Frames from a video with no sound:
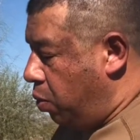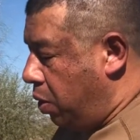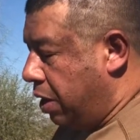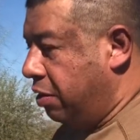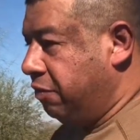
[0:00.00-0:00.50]

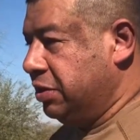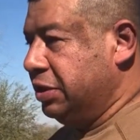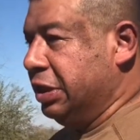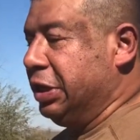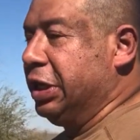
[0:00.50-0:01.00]
I don't know
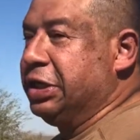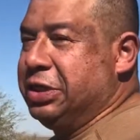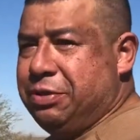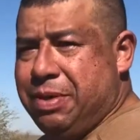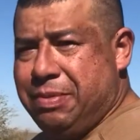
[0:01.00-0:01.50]
if you
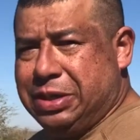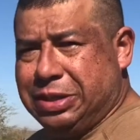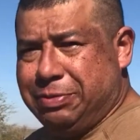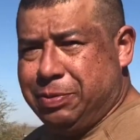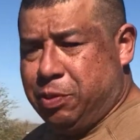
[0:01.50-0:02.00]
consider maybe it's a
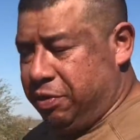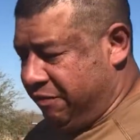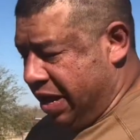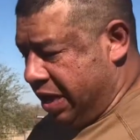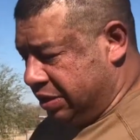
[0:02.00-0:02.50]
little bit more
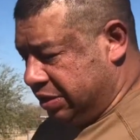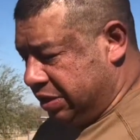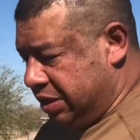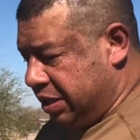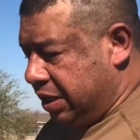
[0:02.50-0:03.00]
advanced
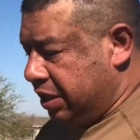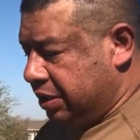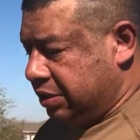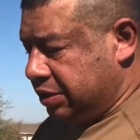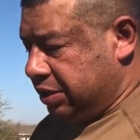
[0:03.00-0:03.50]

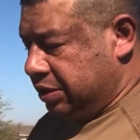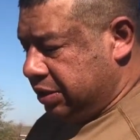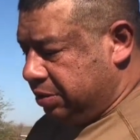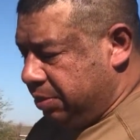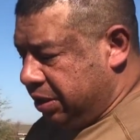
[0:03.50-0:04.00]
because it's a
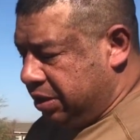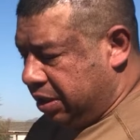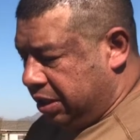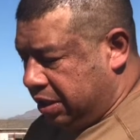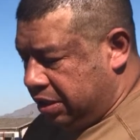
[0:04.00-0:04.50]
little bit
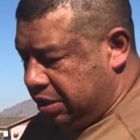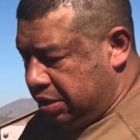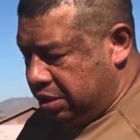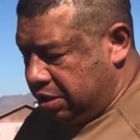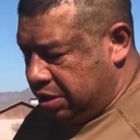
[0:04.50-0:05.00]

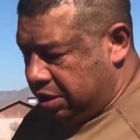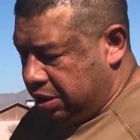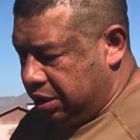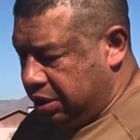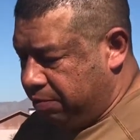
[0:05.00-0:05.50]

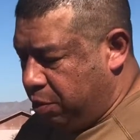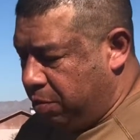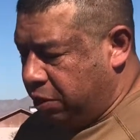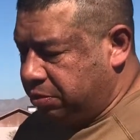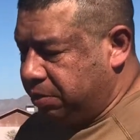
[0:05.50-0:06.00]

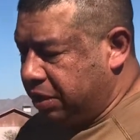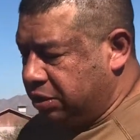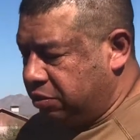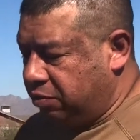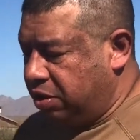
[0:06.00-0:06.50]
more experience
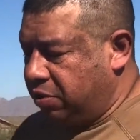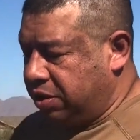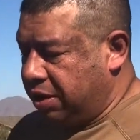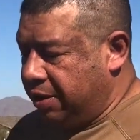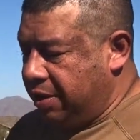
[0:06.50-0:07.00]
to work with it.